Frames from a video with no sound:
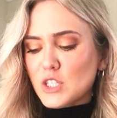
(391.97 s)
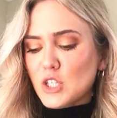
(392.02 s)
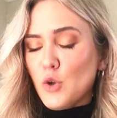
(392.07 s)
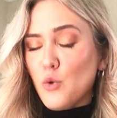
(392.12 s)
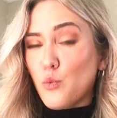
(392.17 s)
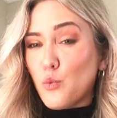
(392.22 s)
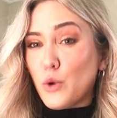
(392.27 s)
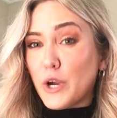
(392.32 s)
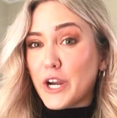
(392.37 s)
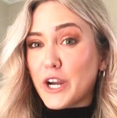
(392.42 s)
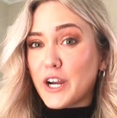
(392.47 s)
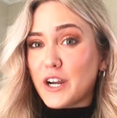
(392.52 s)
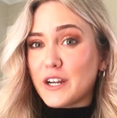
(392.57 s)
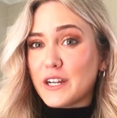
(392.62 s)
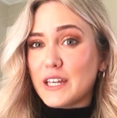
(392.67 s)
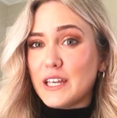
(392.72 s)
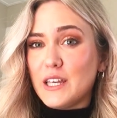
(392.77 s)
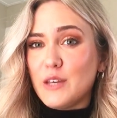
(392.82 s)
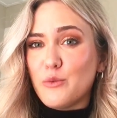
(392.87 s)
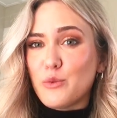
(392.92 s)
where
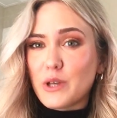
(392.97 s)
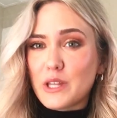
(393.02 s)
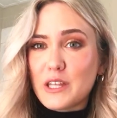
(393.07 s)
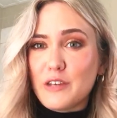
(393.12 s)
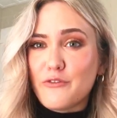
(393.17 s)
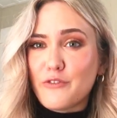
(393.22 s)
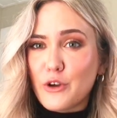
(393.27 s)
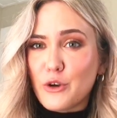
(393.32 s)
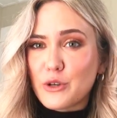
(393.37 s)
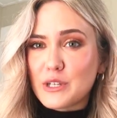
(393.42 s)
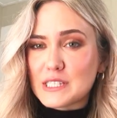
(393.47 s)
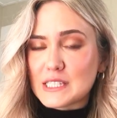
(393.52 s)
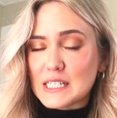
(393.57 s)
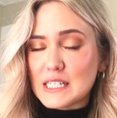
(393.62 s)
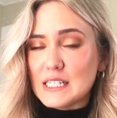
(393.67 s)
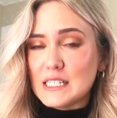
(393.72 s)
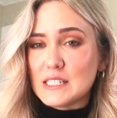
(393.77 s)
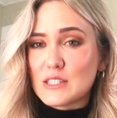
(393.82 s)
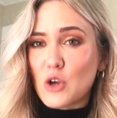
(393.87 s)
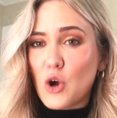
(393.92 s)
he really
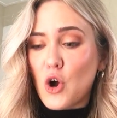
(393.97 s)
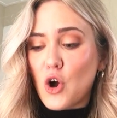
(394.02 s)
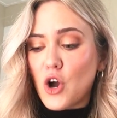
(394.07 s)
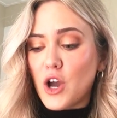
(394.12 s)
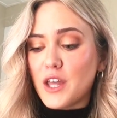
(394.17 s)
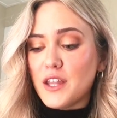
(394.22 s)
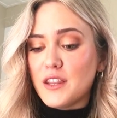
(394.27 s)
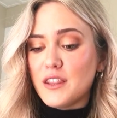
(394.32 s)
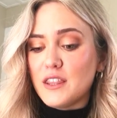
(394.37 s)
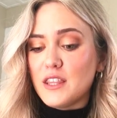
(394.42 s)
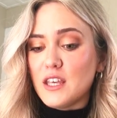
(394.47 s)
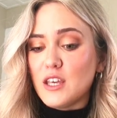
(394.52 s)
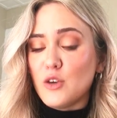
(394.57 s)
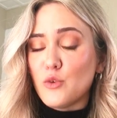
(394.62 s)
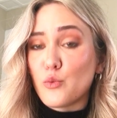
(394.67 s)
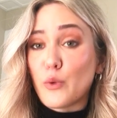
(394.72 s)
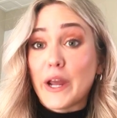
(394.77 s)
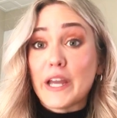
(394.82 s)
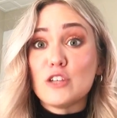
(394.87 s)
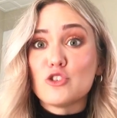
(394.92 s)
focuses on the
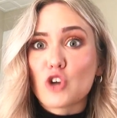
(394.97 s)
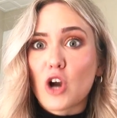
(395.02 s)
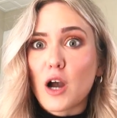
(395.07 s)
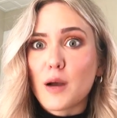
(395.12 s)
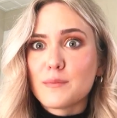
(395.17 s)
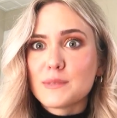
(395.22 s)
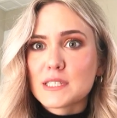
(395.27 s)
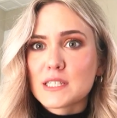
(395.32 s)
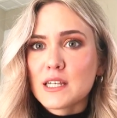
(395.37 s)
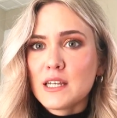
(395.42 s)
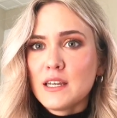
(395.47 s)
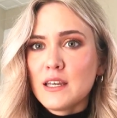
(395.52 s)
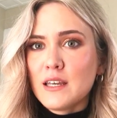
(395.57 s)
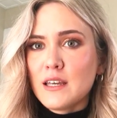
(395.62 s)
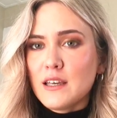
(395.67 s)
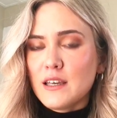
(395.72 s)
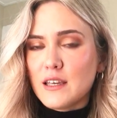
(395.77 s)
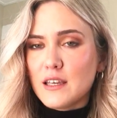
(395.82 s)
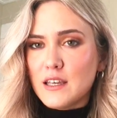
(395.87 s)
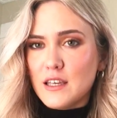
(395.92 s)
raindrops
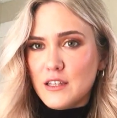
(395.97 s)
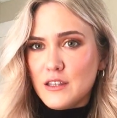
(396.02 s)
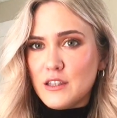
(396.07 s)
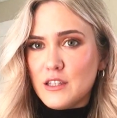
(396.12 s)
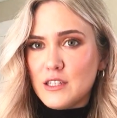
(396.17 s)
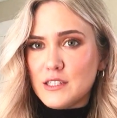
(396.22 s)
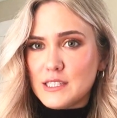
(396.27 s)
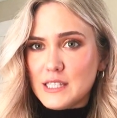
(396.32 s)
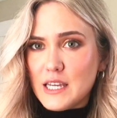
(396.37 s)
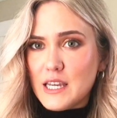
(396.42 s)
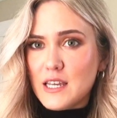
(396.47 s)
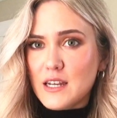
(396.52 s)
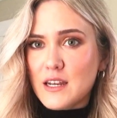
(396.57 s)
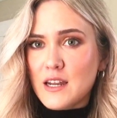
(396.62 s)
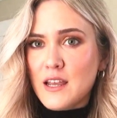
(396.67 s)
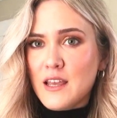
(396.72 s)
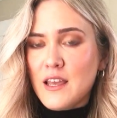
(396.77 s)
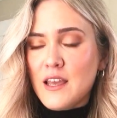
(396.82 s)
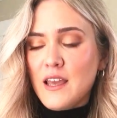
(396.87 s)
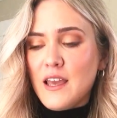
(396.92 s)
in the scene,
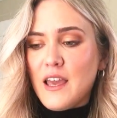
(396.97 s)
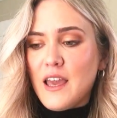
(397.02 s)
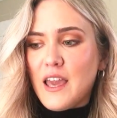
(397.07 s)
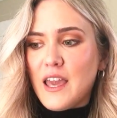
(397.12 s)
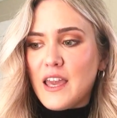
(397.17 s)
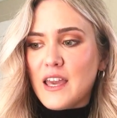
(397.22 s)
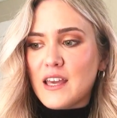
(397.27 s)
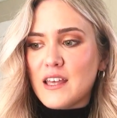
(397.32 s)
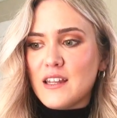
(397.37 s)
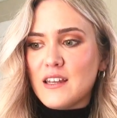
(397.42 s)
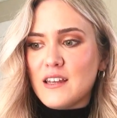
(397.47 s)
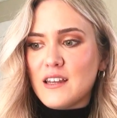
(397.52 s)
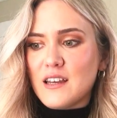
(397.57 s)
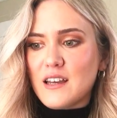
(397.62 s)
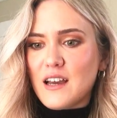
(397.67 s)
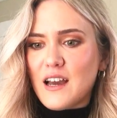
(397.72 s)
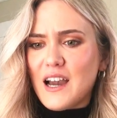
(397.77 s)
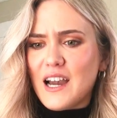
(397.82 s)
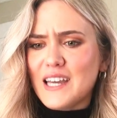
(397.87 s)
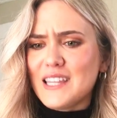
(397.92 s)
and
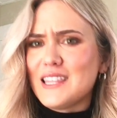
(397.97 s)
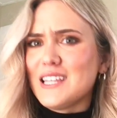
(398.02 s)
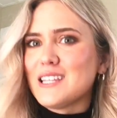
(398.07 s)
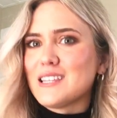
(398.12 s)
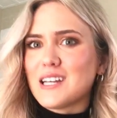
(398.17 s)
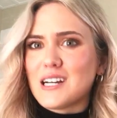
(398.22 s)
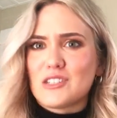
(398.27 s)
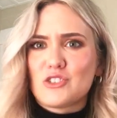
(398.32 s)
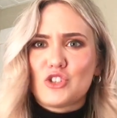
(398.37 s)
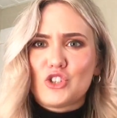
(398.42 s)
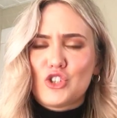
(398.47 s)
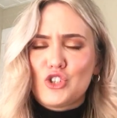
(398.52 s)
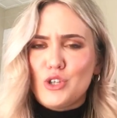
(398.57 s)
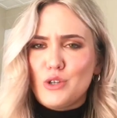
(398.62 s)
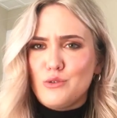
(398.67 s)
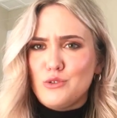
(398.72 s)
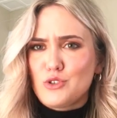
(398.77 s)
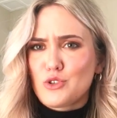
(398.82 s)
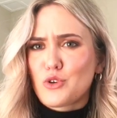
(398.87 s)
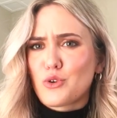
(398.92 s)
I think that just
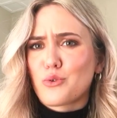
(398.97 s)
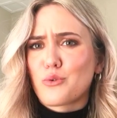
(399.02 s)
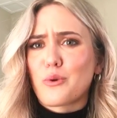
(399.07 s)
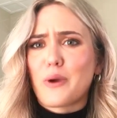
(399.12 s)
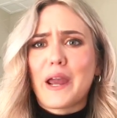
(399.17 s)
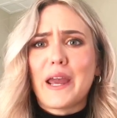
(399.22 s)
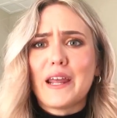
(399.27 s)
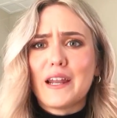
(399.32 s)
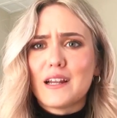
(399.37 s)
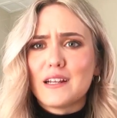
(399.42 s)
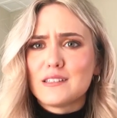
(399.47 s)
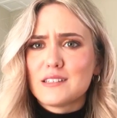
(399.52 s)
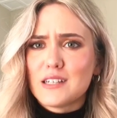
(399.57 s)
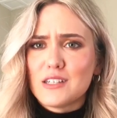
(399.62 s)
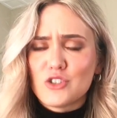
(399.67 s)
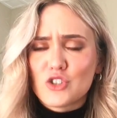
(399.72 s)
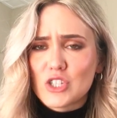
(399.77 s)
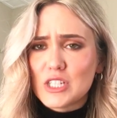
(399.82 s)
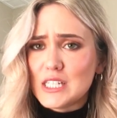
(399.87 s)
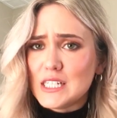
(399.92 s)
shows great
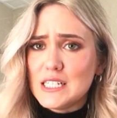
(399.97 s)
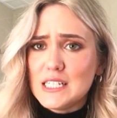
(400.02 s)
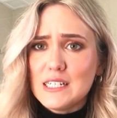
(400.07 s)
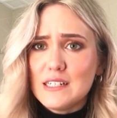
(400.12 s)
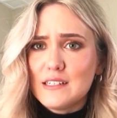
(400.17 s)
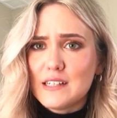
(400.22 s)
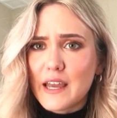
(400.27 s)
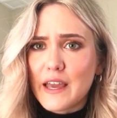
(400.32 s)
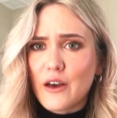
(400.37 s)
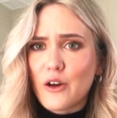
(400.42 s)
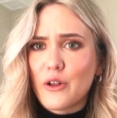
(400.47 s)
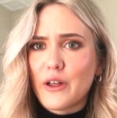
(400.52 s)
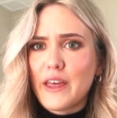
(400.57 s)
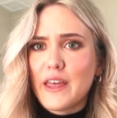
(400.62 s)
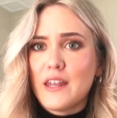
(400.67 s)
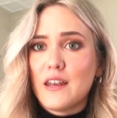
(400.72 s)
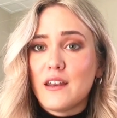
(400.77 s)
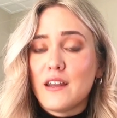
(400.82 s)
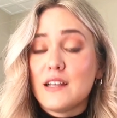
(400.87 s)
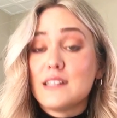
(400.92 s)
attention to detail,
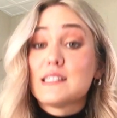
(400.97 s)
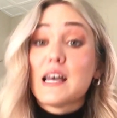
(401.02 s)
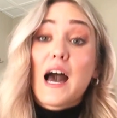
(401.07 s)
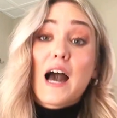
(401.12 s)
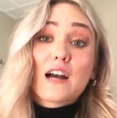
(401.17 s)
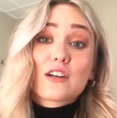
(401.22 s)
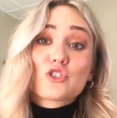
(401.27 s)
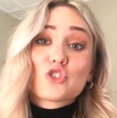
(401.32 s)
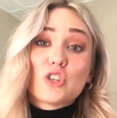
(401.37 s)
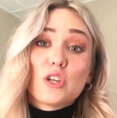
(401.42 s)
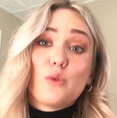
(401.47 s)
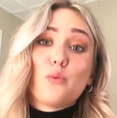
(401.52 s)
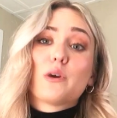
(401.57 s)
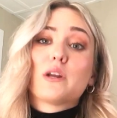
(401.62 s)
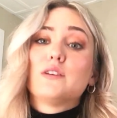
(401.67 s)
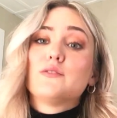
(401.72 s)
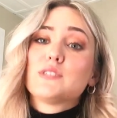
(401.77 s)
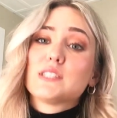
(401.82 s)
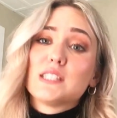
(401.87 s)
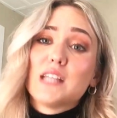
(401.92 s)
and it's actually one
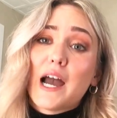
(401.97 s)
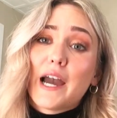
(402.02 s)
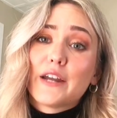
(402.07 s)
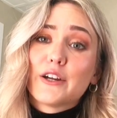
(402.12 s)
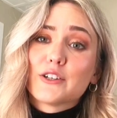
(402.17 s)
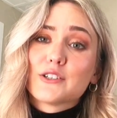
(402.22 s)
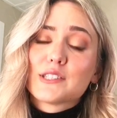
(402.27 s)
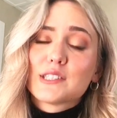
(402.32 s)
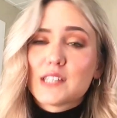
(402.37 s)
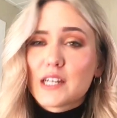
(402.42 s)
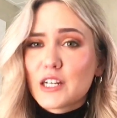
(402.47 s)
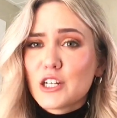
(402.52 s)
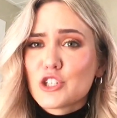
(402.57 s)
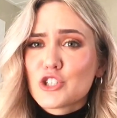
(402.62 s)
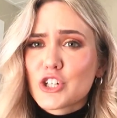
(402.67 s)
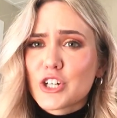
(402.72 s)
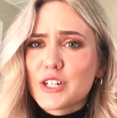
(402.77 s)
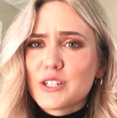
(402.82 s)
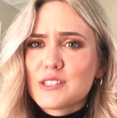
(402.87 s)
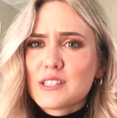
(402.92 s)
of Snyder's
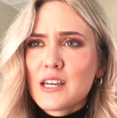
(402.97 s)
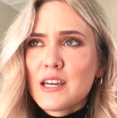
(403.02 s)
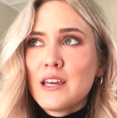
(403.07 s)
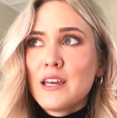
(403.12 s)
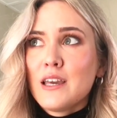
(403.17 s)
signatures.